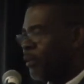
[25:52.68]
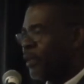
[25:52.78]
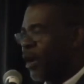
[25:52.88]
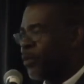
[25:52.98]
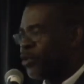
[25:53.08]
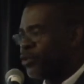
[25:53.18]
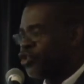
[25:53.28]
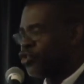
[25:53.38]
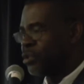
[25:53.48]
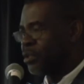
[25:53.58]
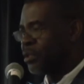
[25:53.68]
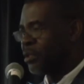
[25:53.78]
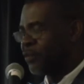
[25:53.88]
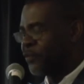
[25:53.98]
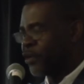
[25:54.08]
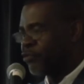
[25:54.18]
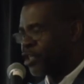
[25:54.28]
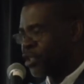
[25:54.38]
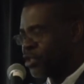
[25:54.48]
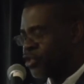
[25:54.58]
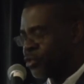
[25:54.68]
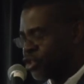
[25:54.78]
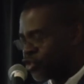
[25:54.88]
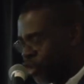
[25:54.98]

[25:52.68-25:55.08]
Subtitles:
that we're doing, the Federation is doing